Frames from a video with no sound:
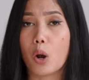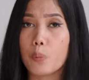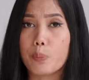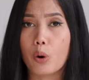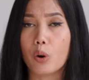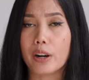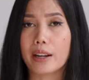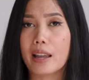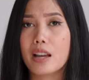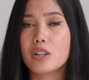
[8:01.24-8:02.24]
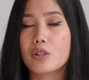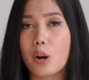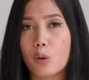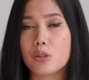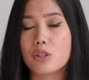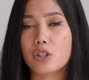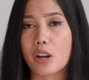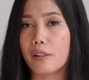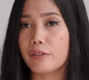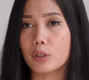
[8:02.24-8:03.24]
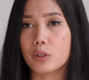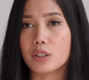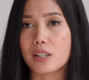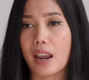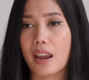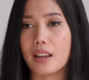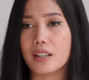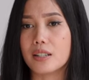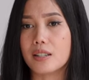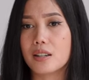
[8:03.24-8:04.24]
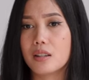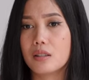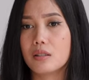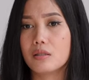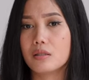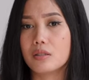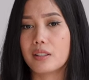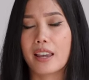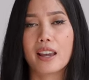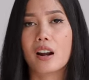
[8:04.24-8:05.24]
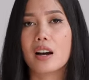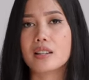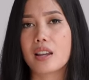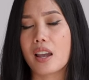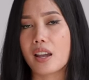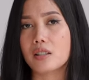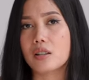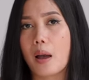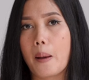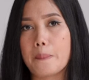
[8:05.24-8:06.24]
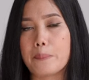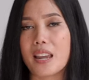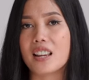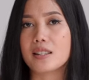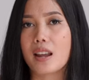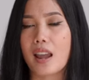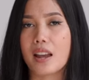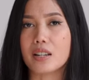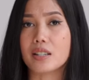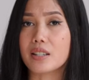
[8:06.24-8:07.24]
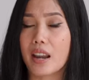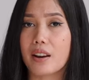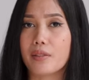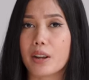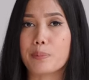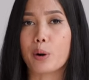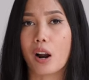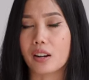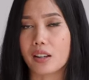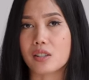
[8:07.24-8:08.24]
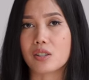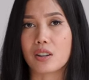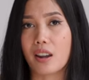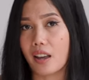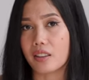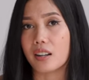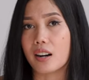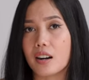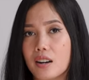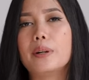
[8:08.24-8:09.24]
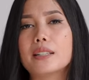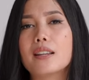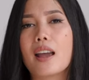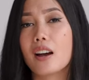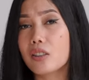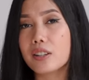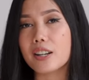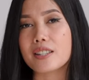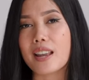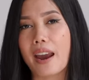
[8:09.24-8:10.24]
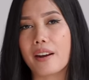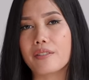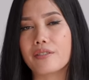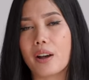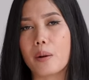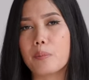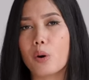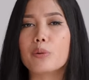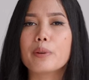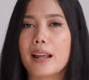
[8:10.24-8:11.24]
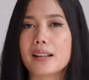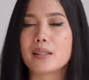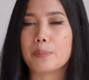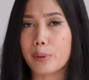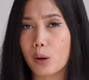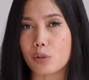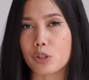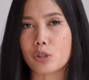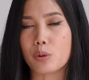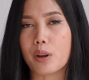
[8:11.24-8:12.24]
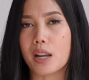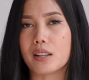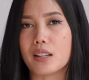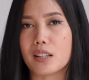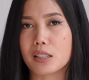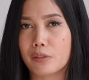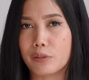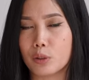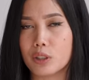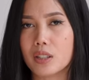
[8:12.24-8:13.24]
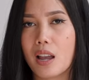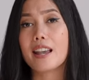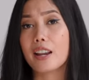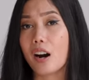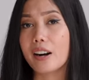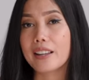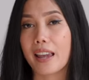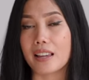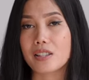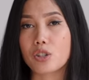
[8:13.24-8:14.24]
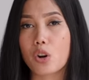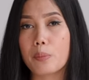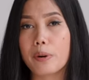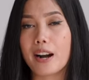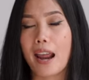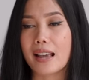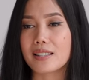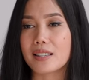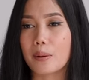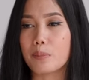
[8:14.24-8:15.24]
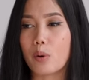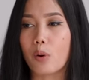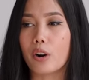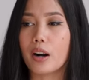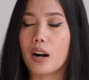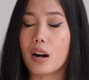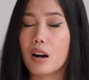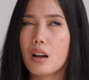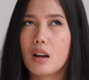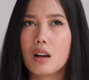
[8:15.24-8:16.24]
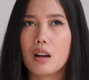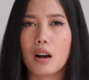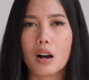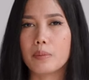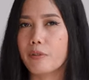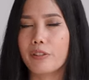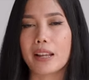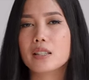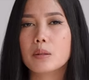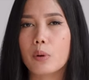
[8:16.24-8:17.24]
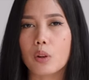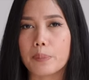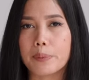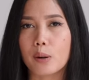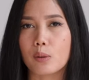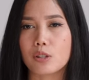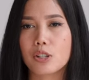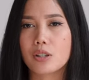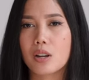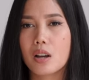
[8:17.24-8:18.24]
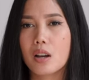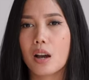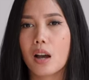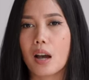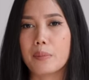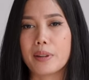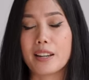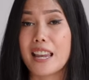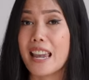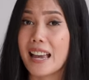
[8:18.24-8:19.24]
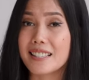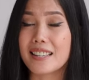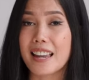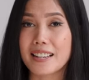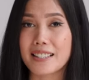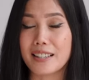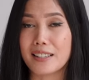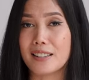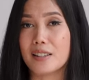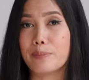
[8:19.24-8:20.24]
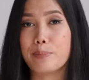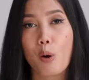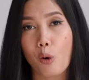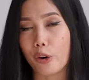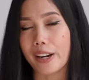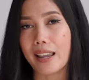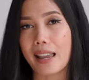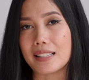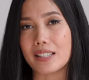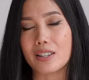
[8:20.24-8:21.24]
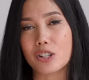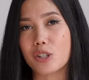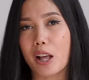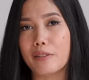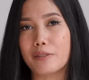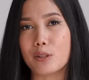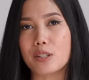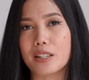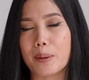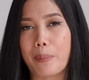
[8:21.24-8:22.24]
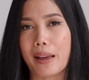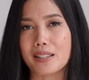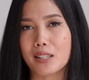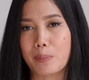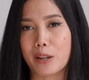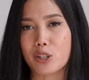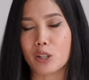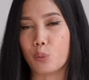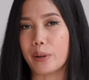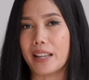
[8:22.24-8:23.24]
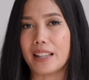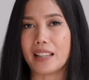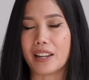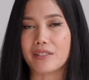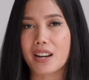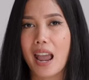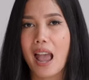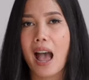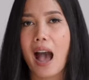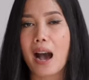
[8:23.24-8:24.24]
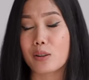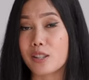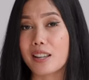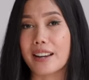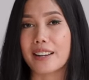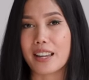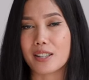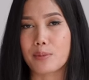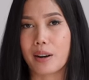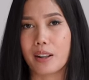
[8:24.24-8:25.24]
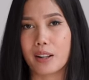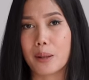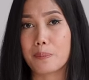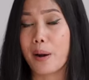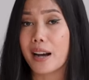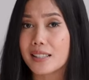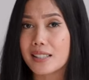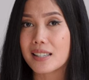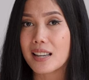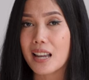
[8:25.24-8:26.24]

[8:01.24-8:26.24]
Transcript: no pork, no shell food, and they cannot eat meat and dairy products together. But others have a more relaxed approach to eating these foods. In our case, Tomer has a more um, flexible approach. I mean, he has eaten pork and shell foods in the past, especially when he lived outside Israel, but